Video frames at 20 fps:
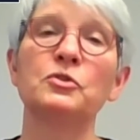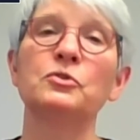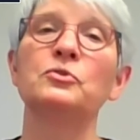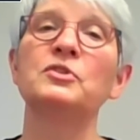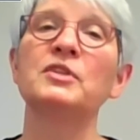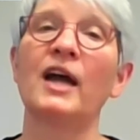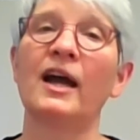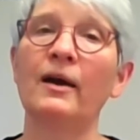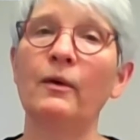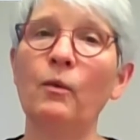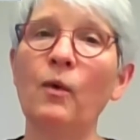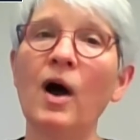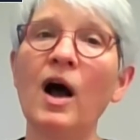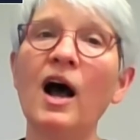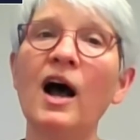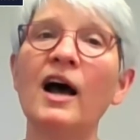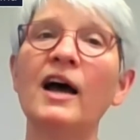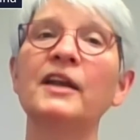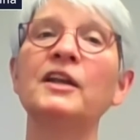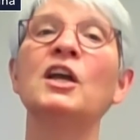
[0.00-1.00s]
to
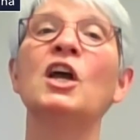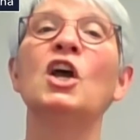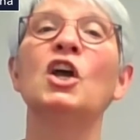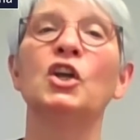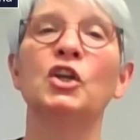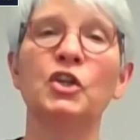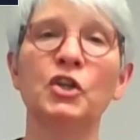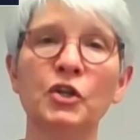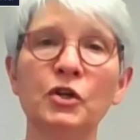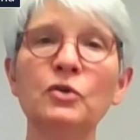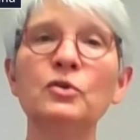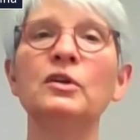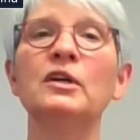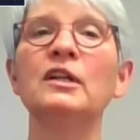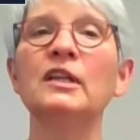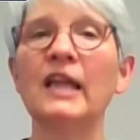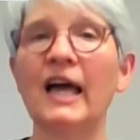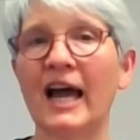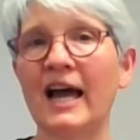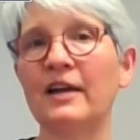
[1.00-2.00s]
Taiwan
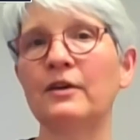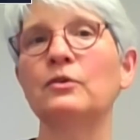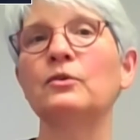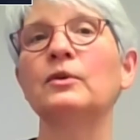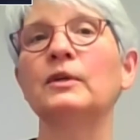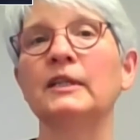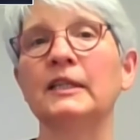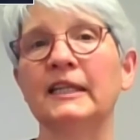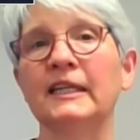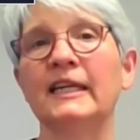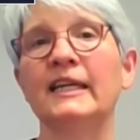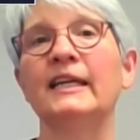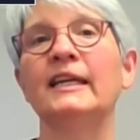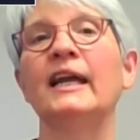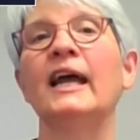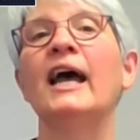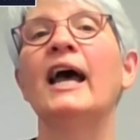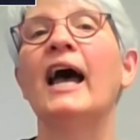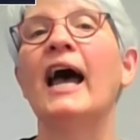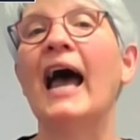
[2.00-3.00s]

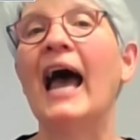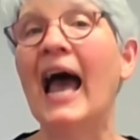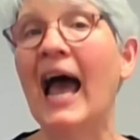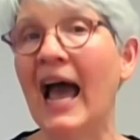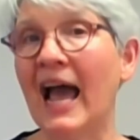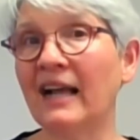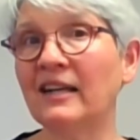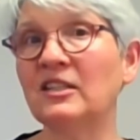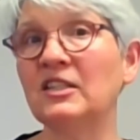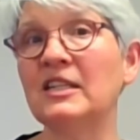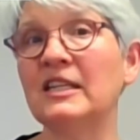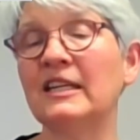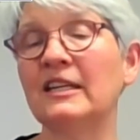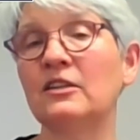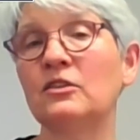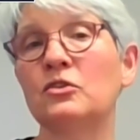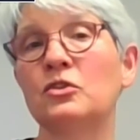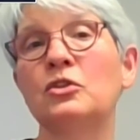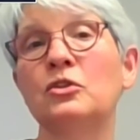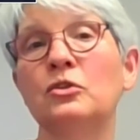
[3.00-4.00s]
unilaterally
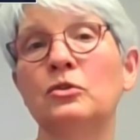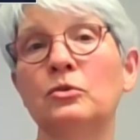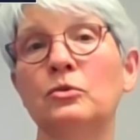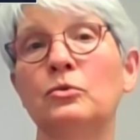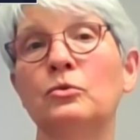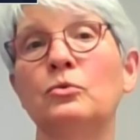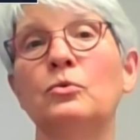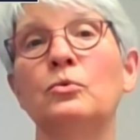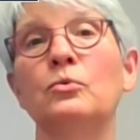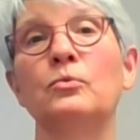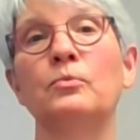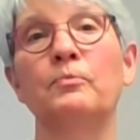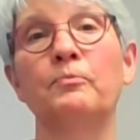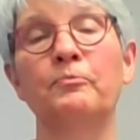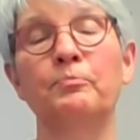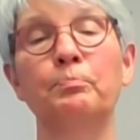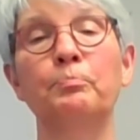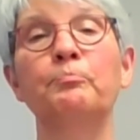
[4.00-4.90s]
acting to